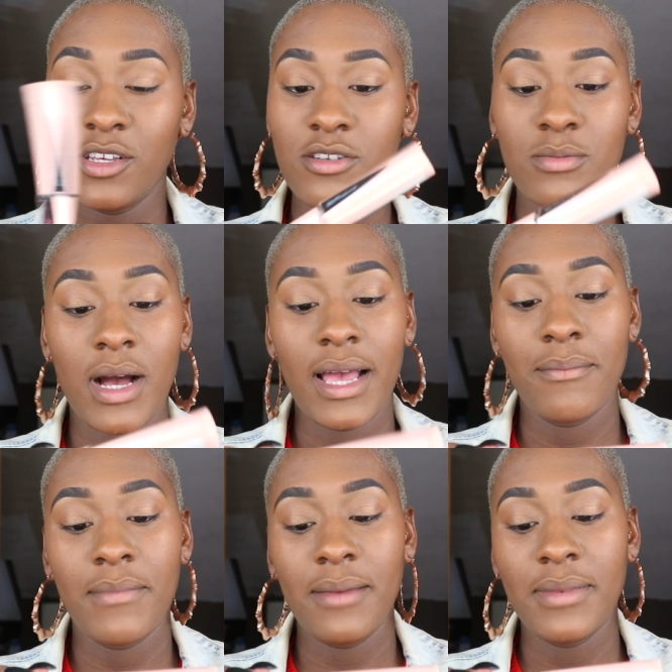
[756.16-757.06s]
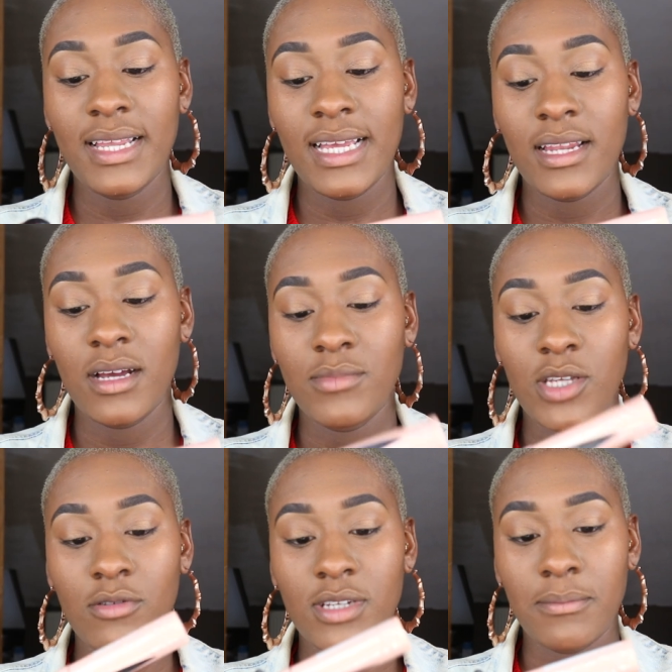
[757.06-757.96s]
use my Maybelline
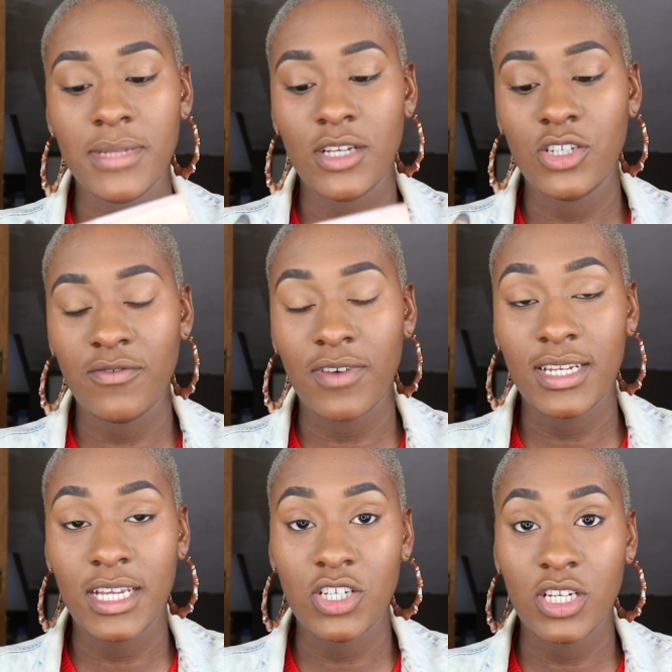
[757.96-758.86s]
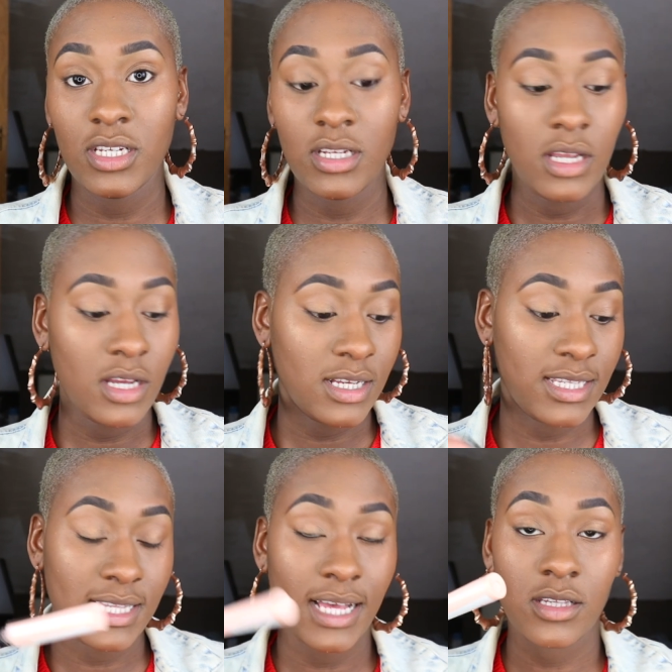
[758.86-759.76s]
Total Temptation foundation
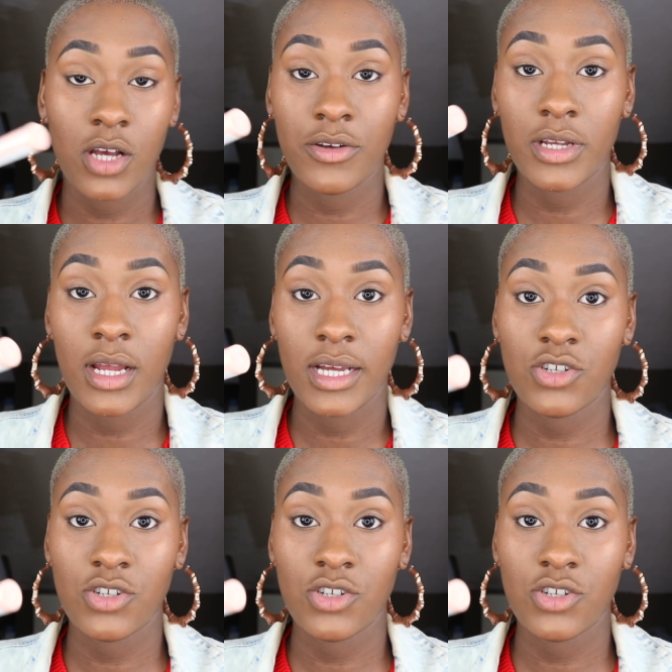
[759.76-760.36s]
because this has coconut